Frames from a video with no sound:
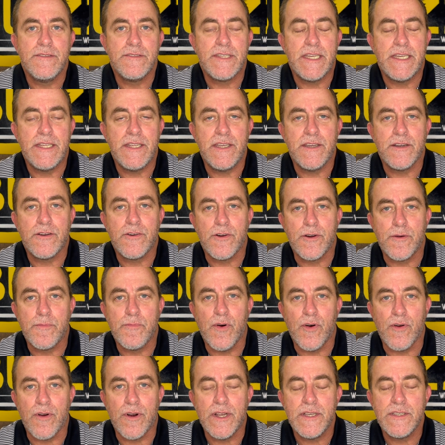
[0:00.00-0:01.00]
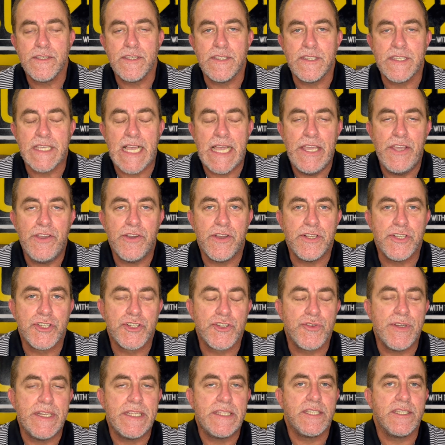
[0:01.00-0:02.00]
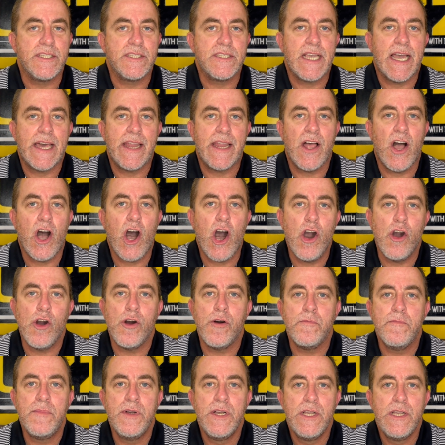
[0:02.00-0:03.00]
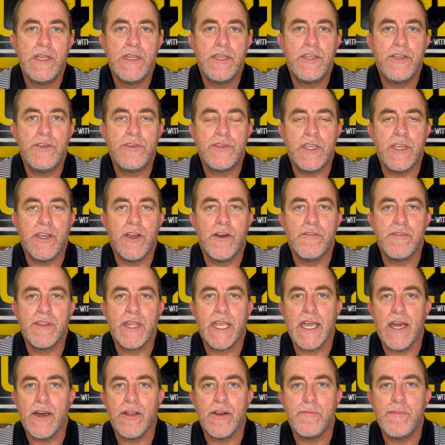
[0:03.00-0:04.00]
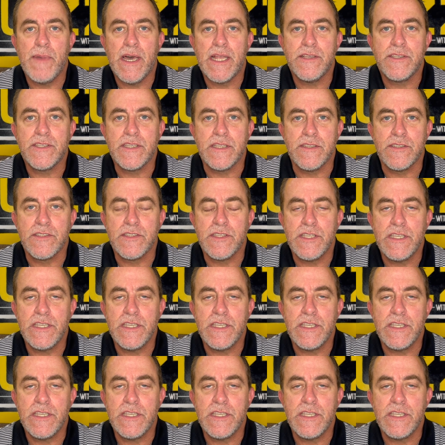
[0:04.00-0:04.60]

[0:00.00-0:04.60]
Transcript: tinea corporis is that you can treat this at home using over-the-counter medicines.